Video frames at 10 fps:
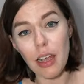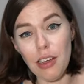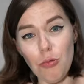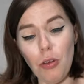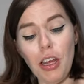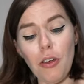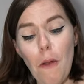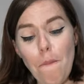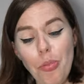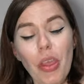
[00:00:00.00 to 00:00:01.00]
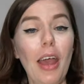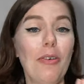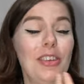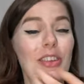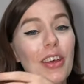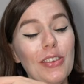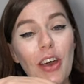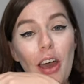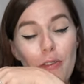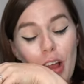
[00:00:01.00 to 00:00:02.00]
it's really good. I always think it's
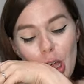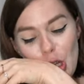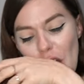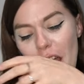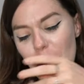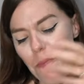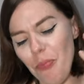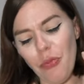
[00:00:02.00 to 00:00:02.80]
kind of like a giant,